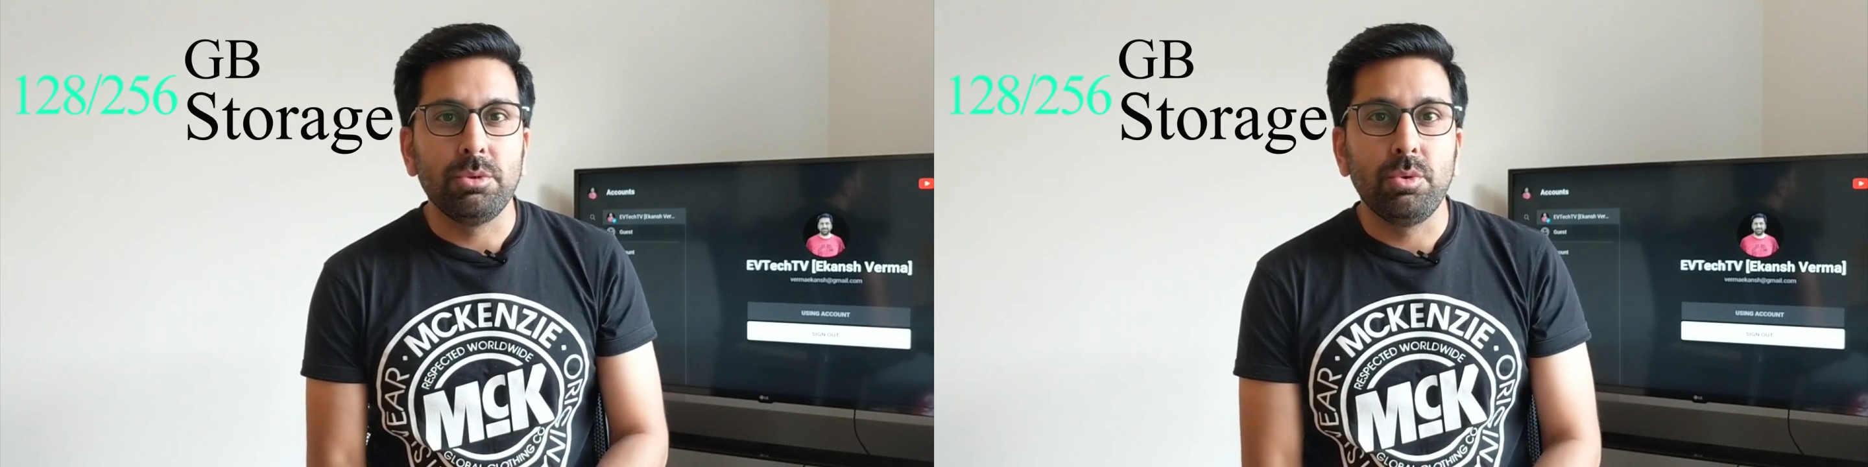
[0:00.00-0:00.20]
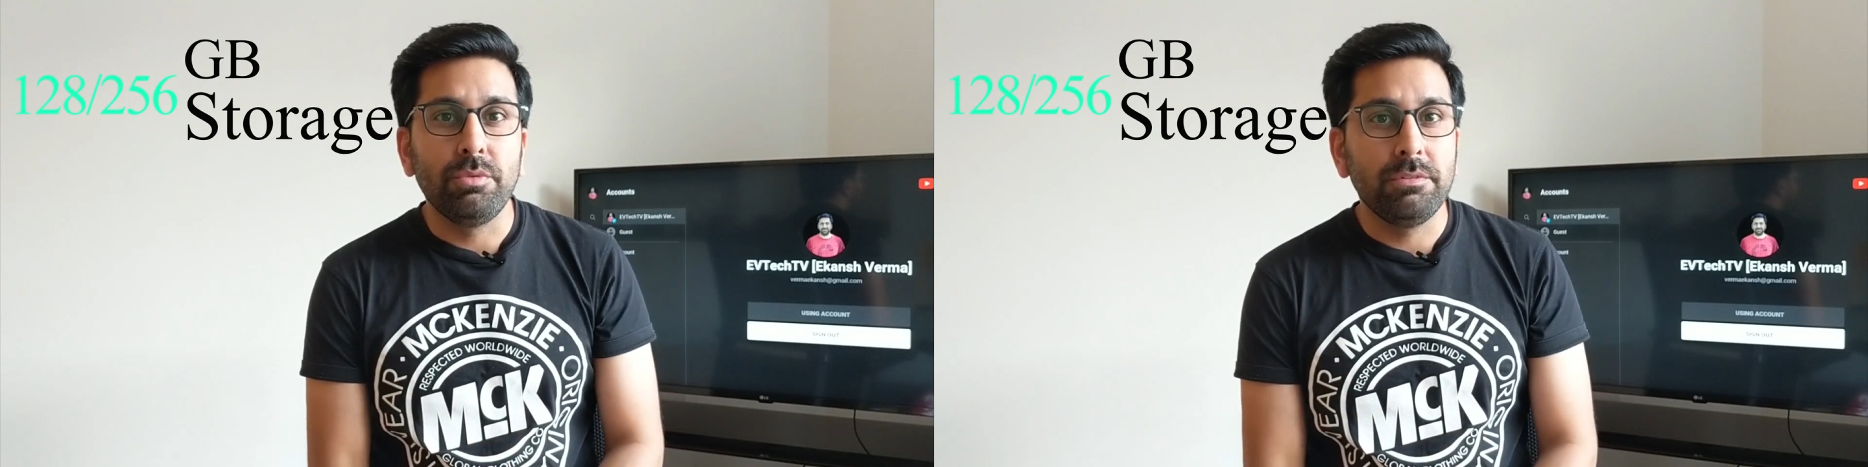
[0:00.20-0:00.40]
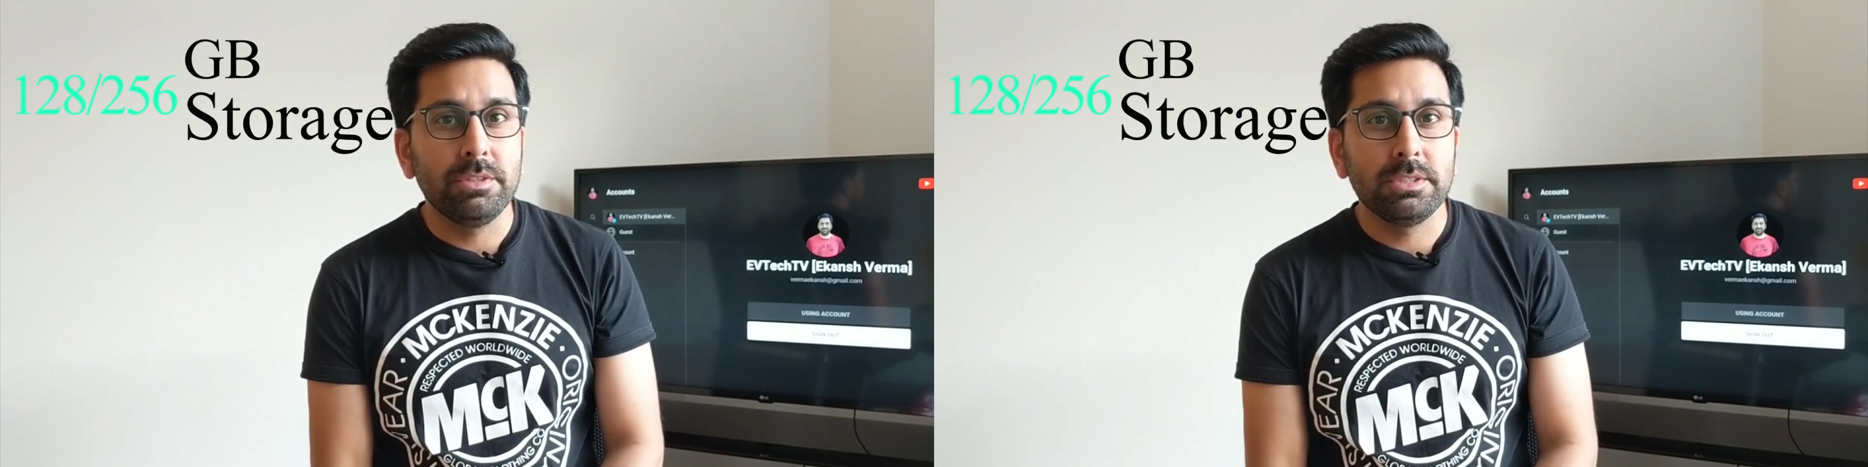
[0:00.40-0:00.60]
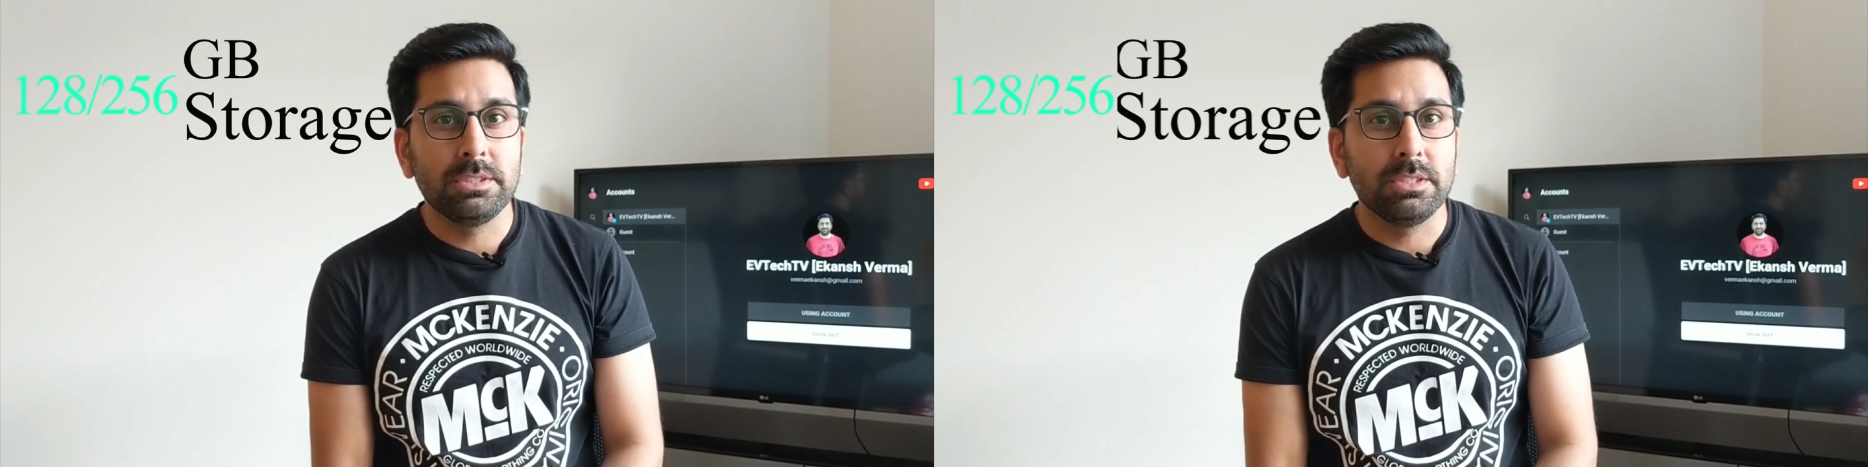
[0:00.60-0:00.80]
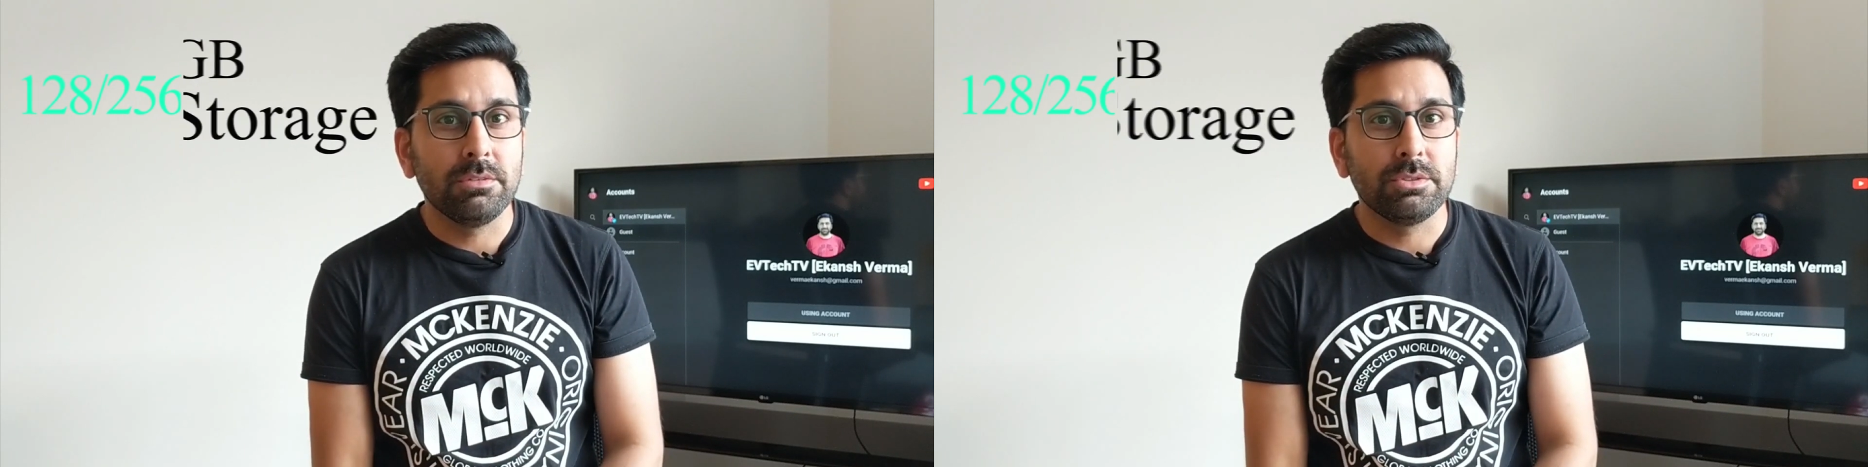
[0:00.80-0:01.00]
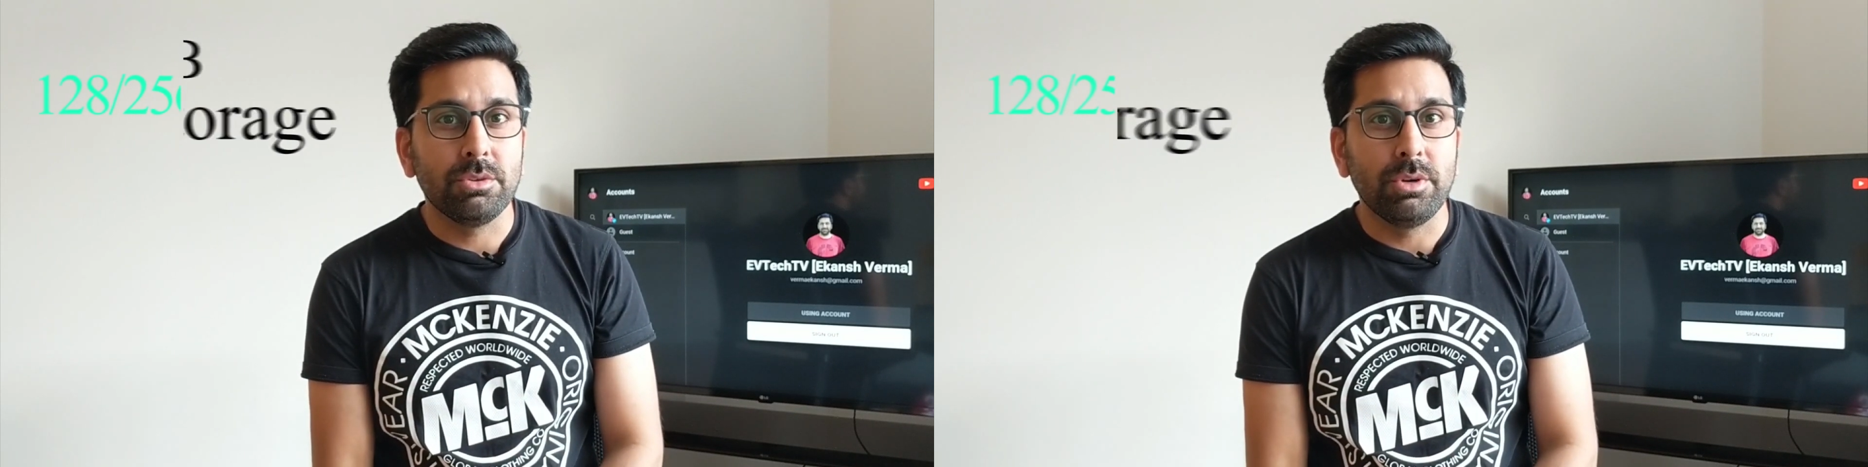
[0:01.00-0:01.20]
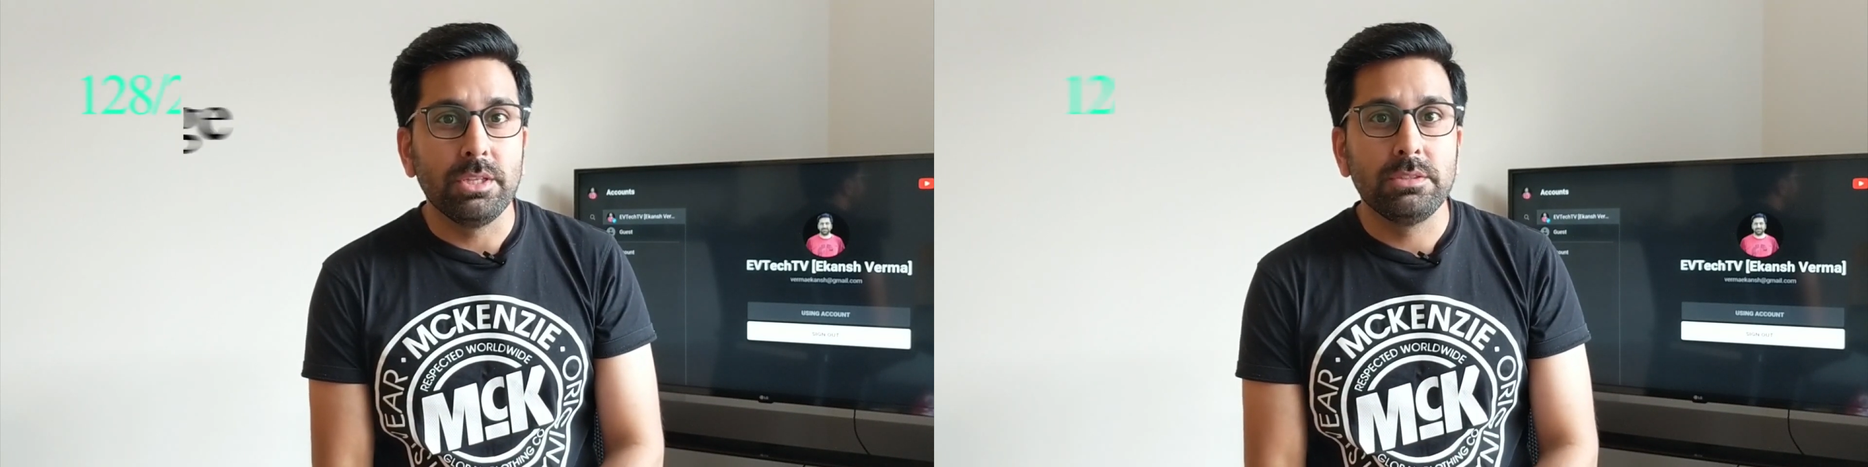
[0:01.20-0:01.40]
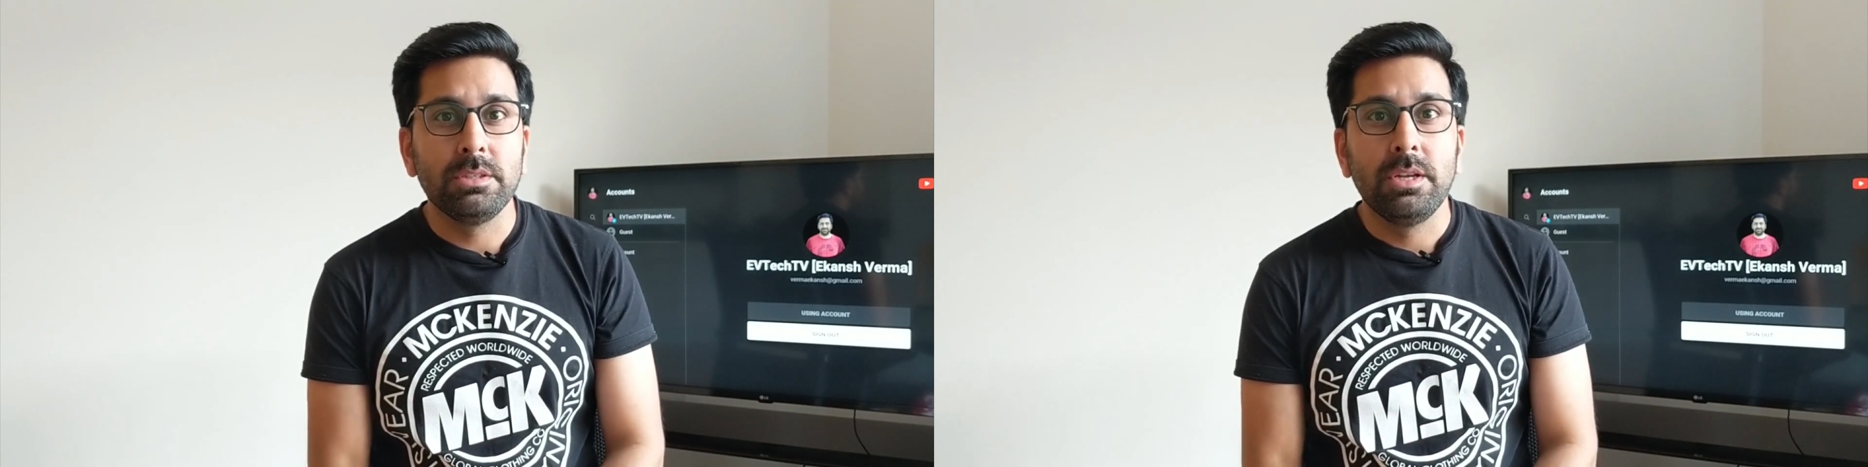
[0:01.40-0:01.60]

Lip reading: 256 gigs of storage